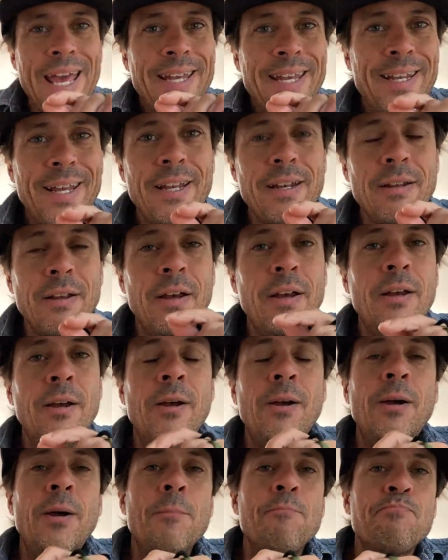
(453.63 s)
end it
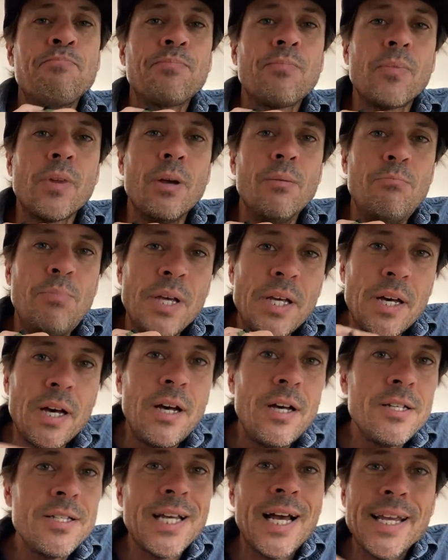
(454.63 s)

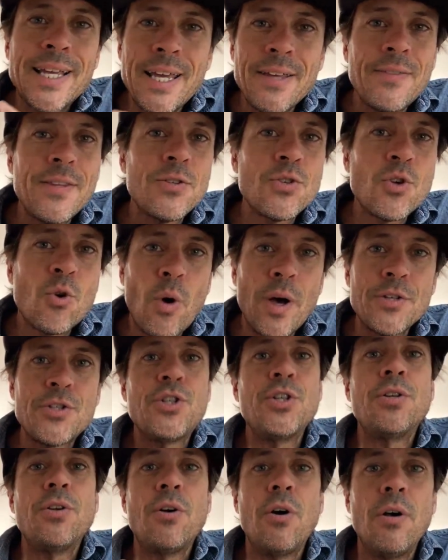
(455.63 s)
because I get this
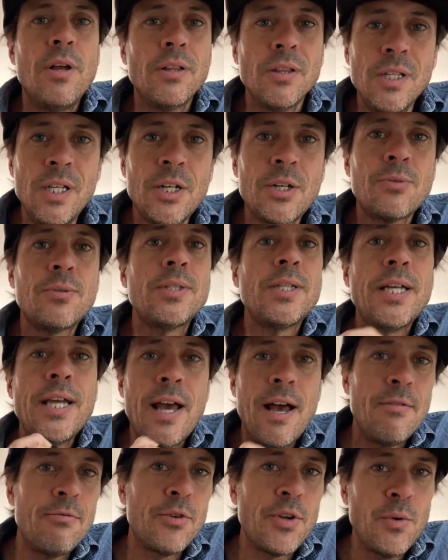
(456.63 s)
question literally
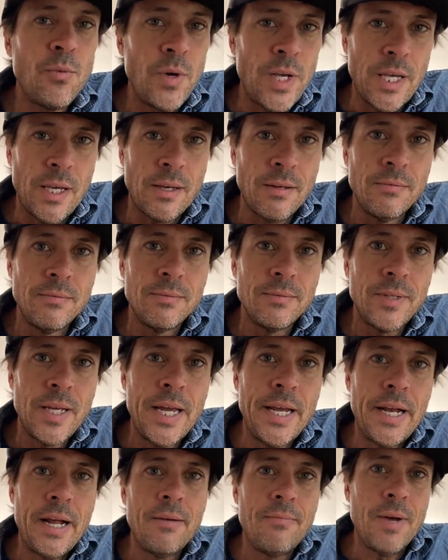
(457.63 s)
every week,
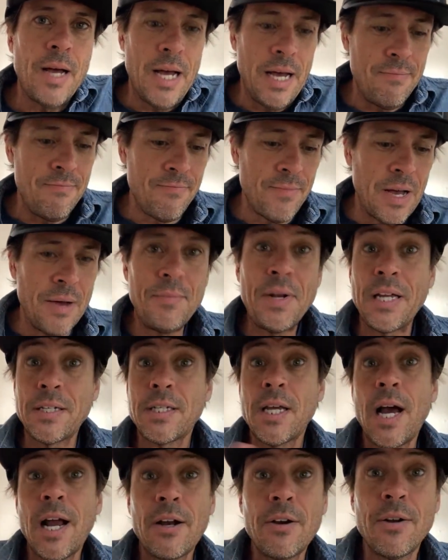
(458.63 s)
and I'm not
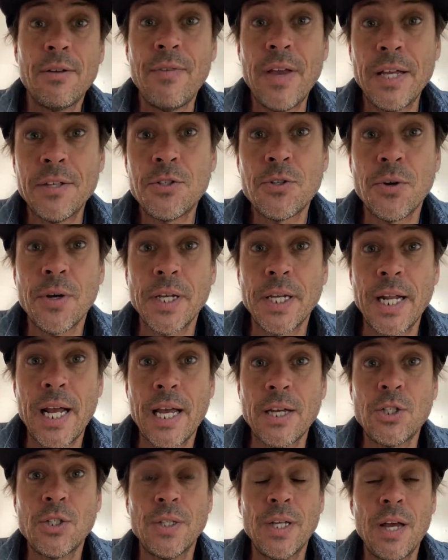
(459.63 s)
tired of answering it.
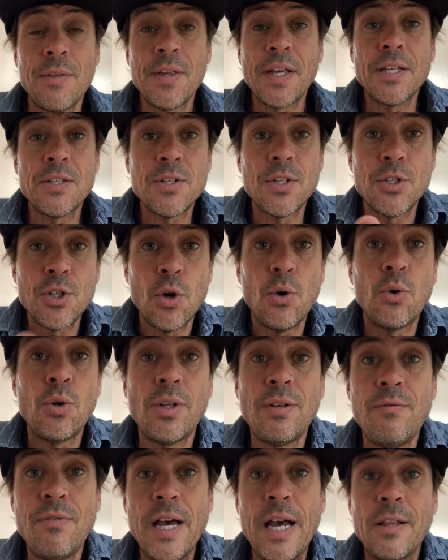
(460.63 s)
Actually, I think it's a
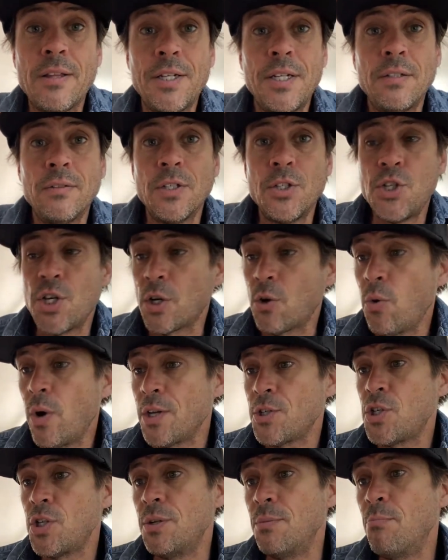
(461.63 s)
totally valid and legit
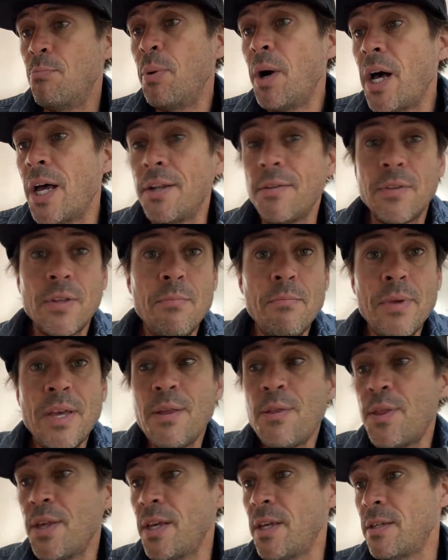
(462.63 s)
question. But the
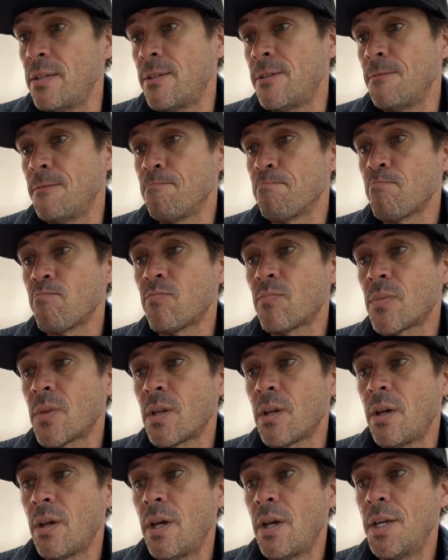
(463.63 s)
myth is,
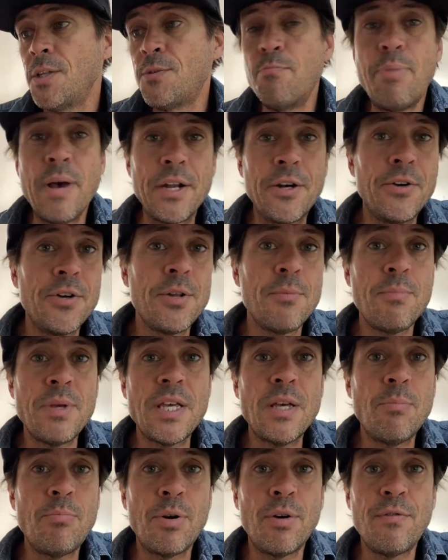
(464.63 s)
it's better to be
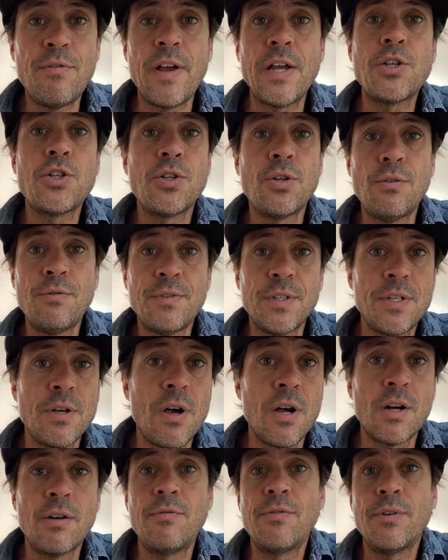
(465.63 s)
a professional
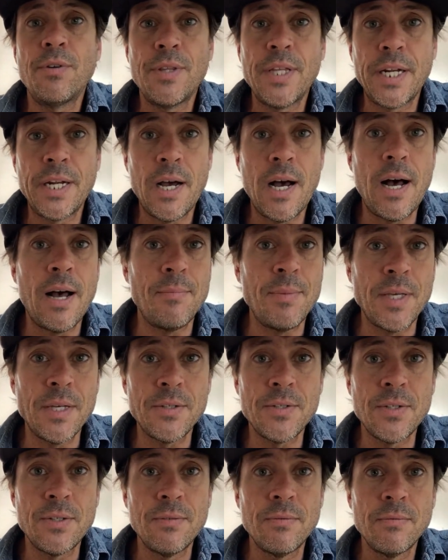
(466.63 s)
photographer than a
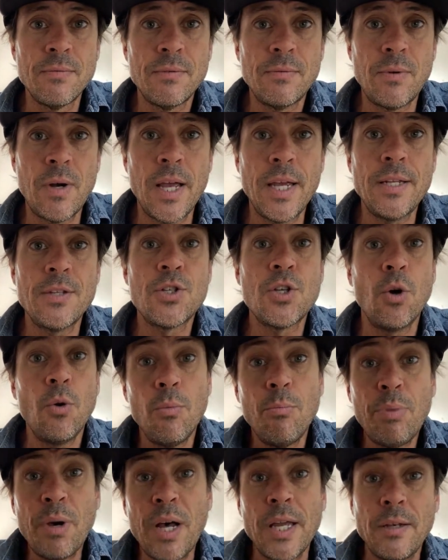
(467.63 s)
hobbyist, right? So,
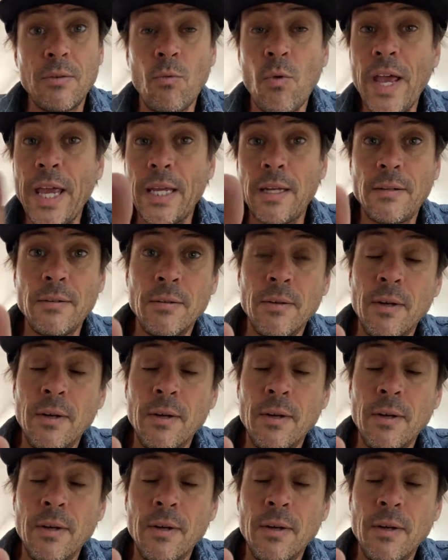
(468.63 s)
but wait,